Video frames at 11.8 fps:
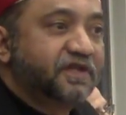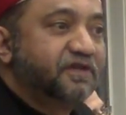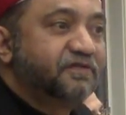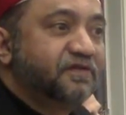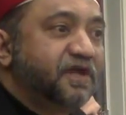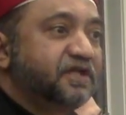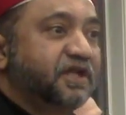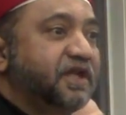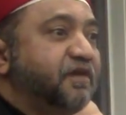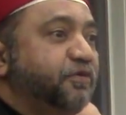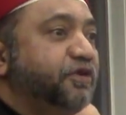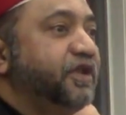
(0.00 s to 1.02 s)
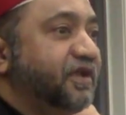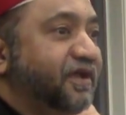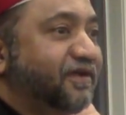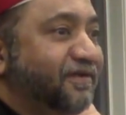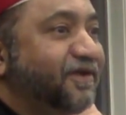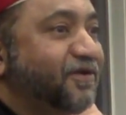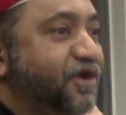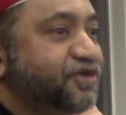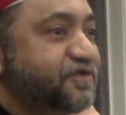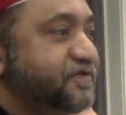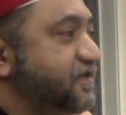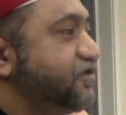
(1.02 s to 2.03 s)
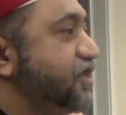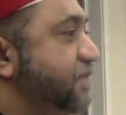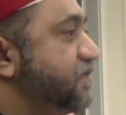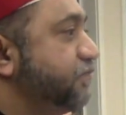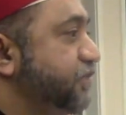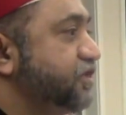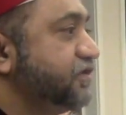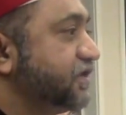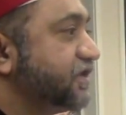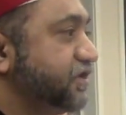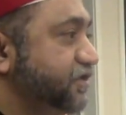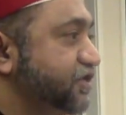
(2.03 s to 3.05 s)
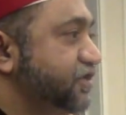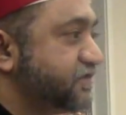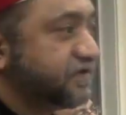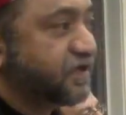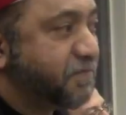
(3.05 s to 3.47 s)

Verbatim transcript: and it's not that our political consciousness shapes our material conditions.